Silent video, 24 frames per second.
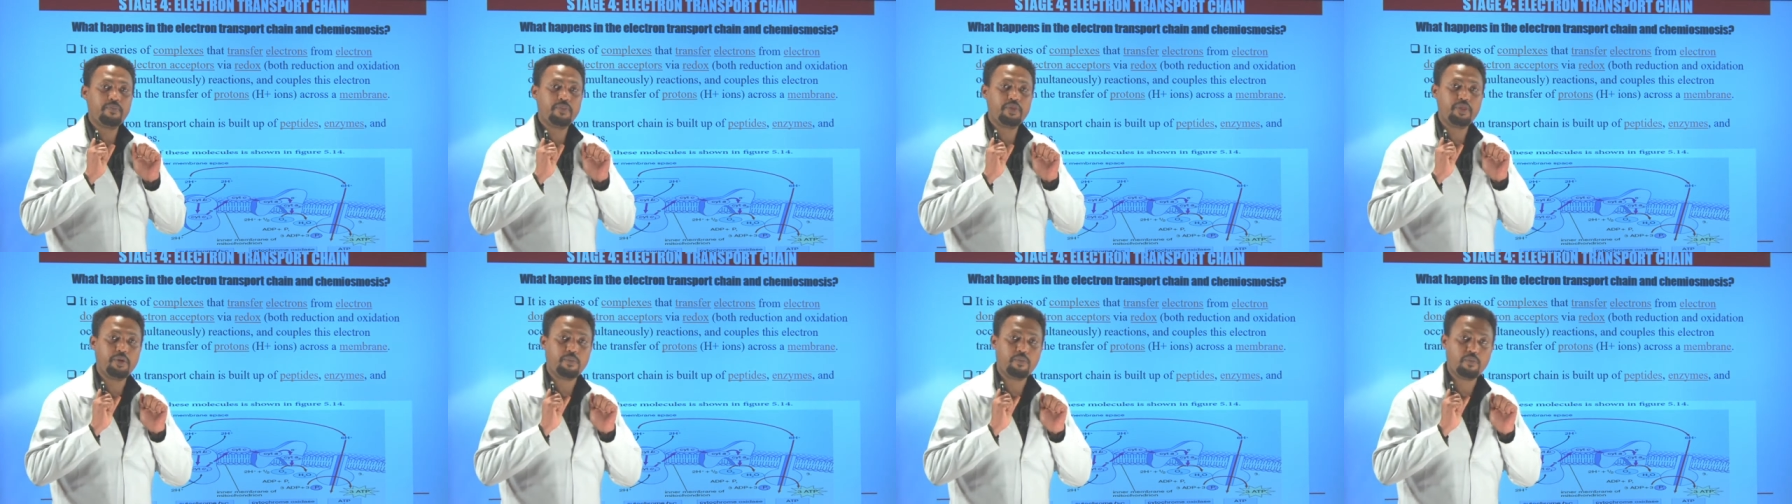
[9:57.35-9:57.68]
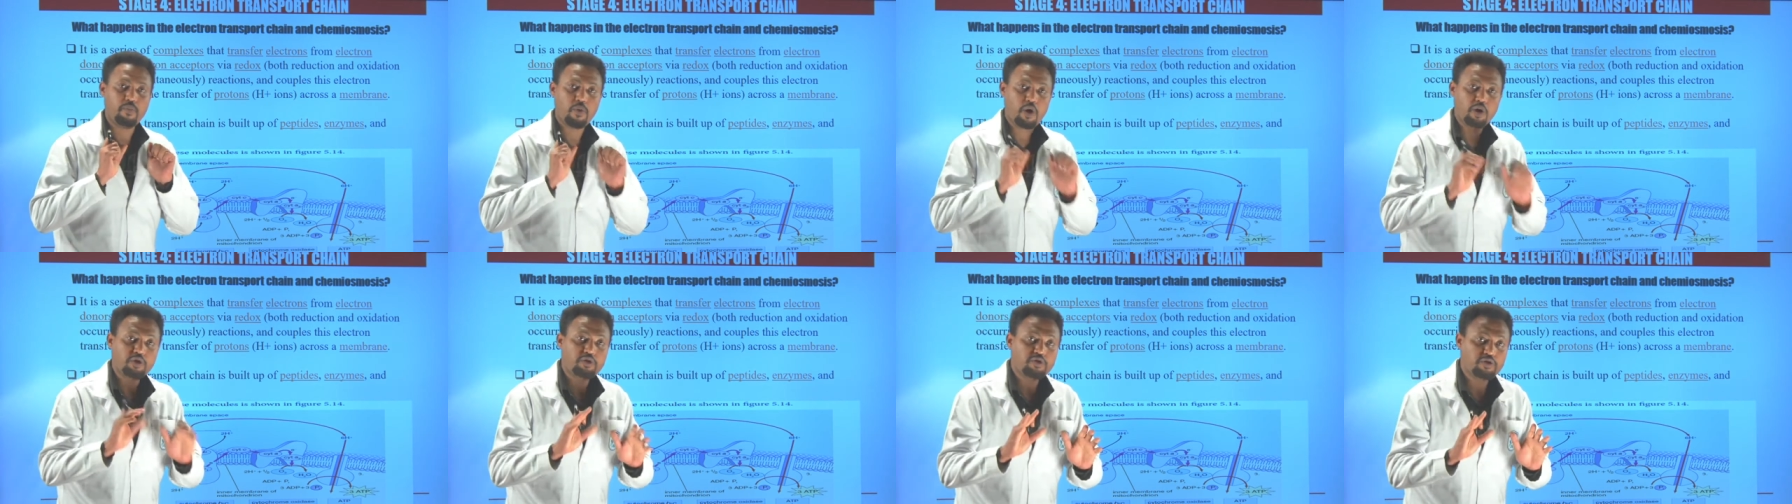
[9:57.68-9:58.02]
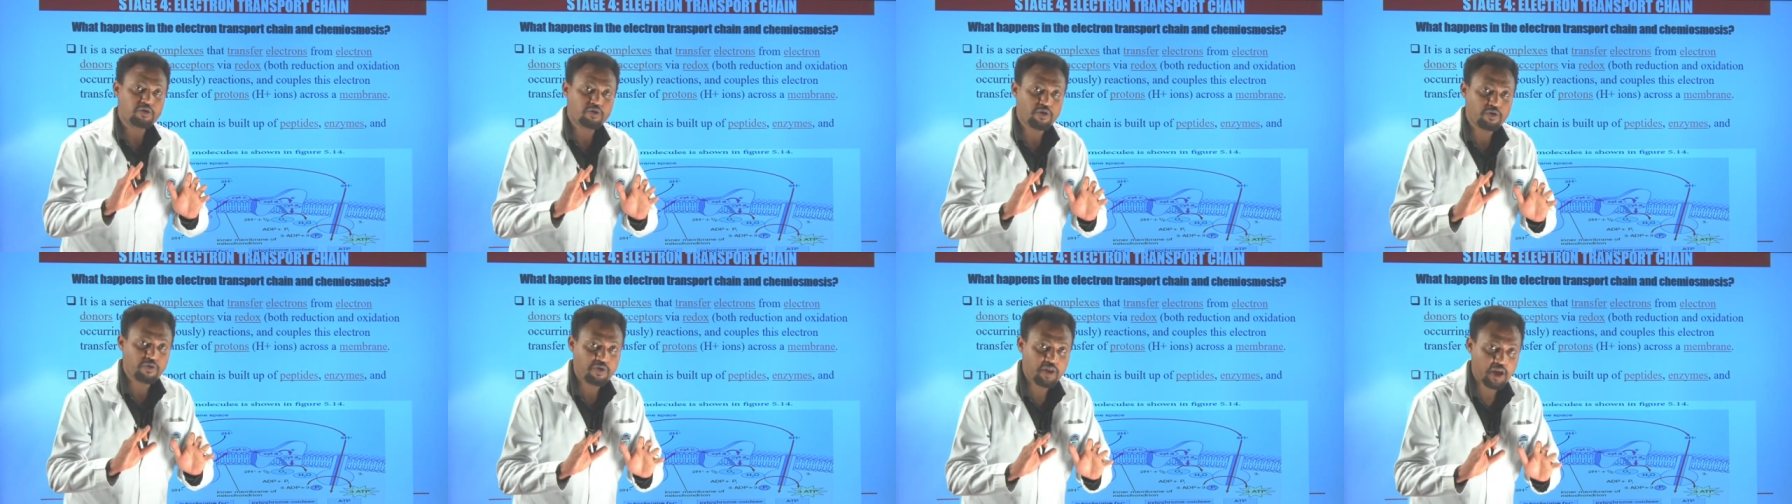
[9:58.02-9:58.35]
the
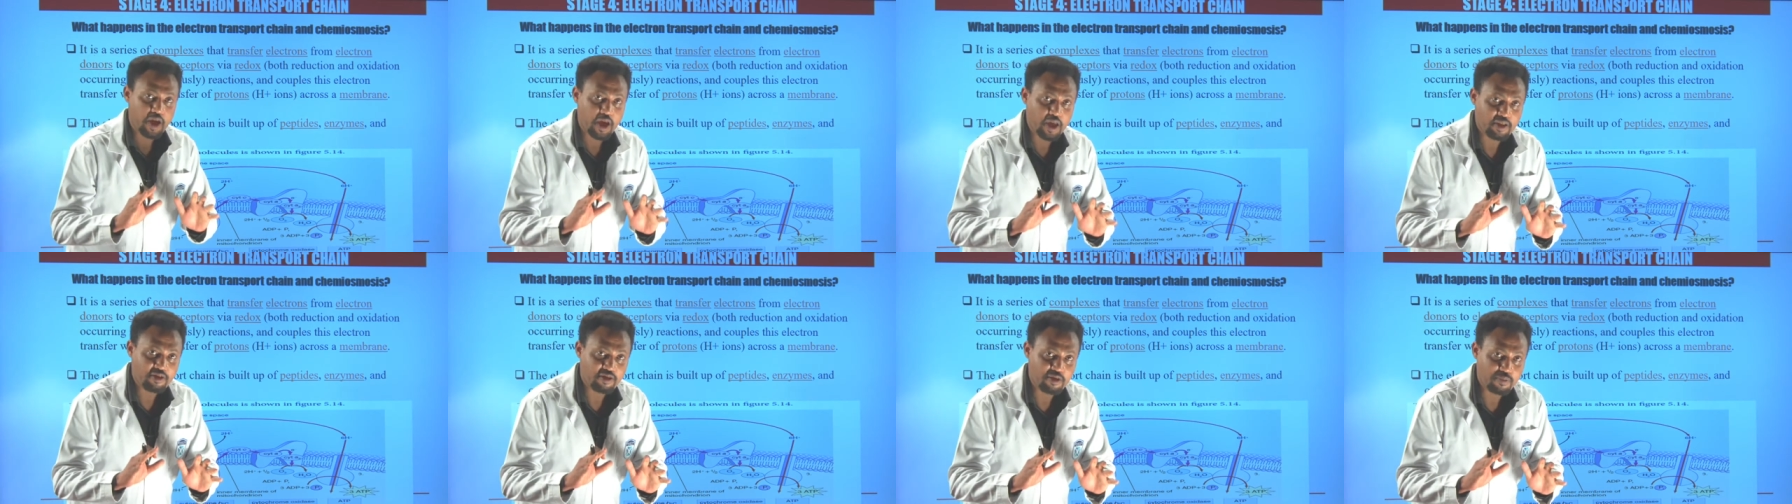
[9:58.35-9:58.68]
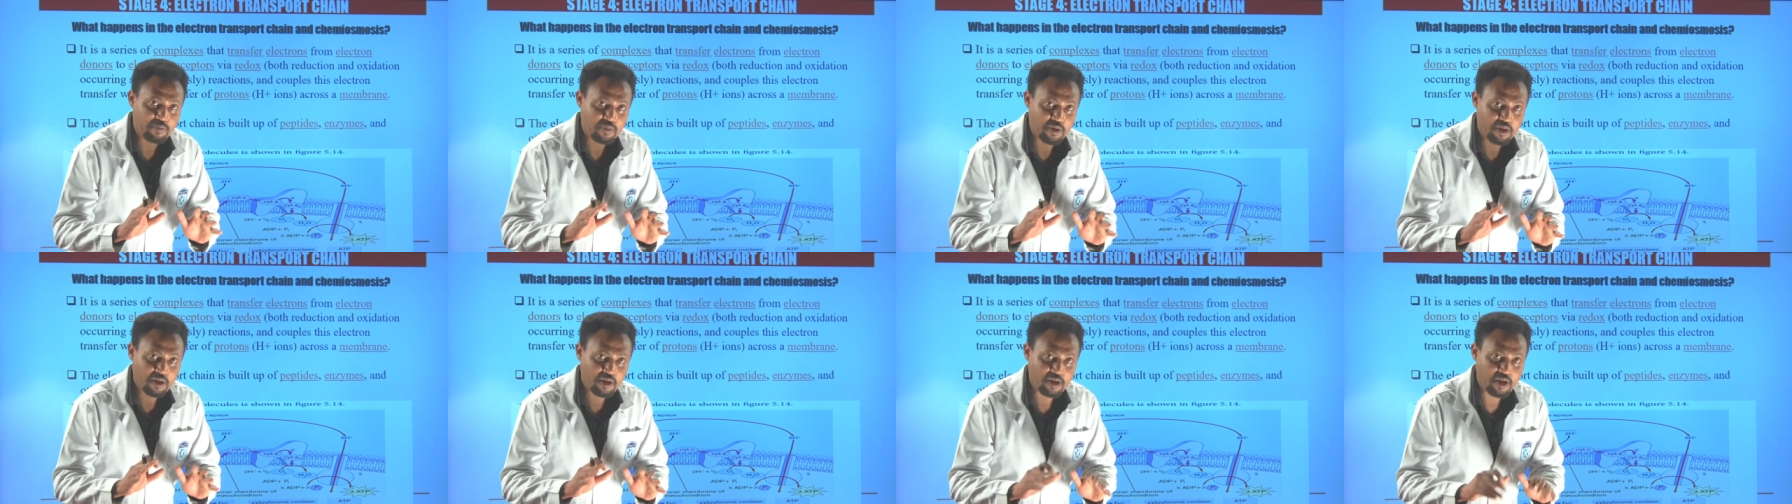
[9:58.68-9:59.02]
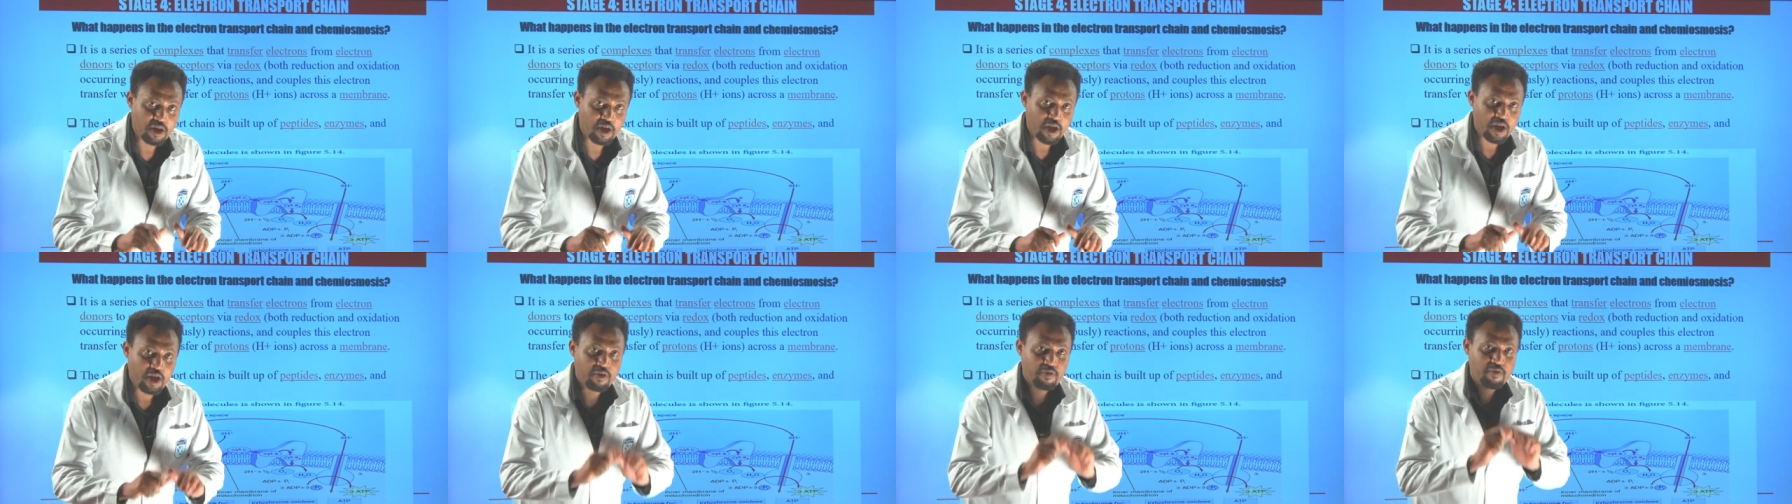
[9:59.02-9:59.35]
most of the ATP
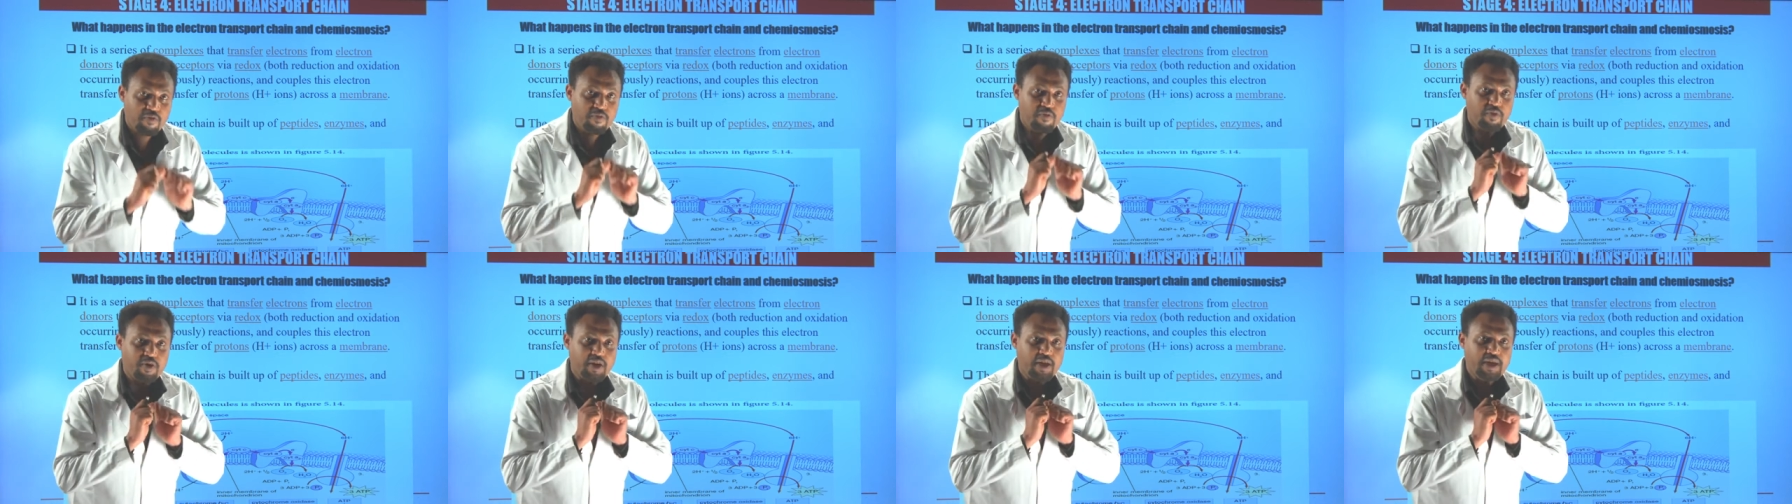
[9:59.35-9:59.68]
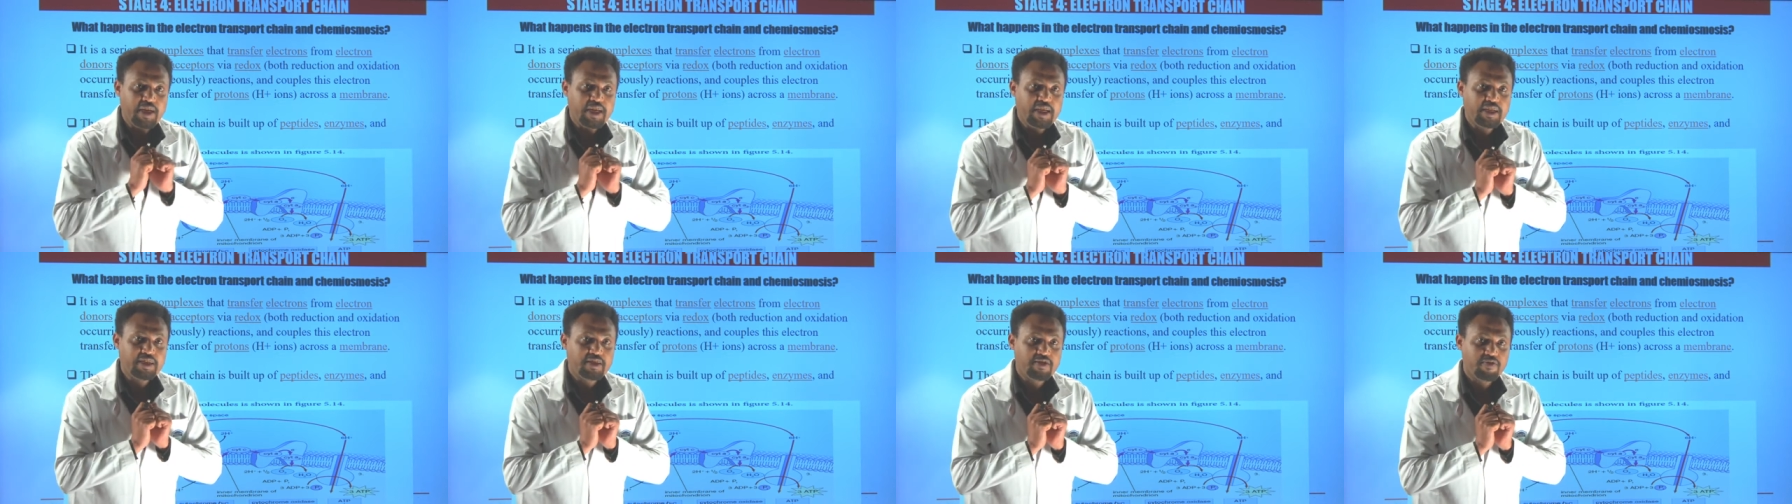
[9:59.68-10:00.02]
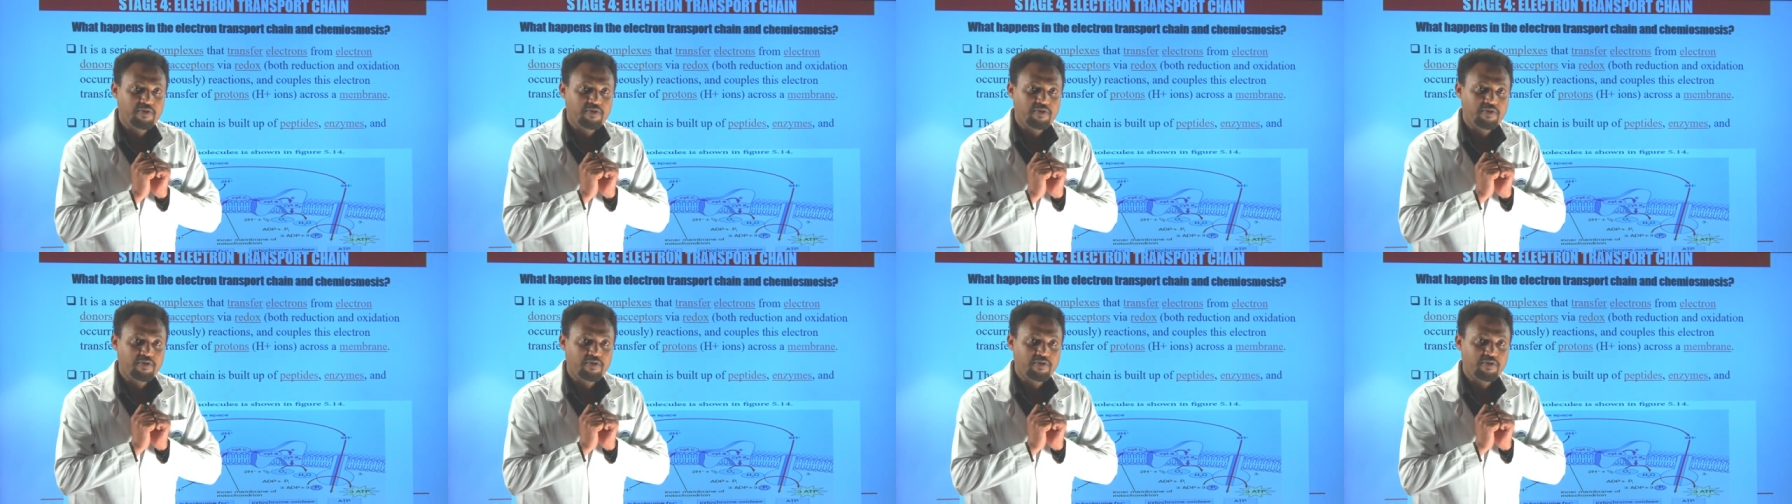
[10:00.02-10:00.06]
released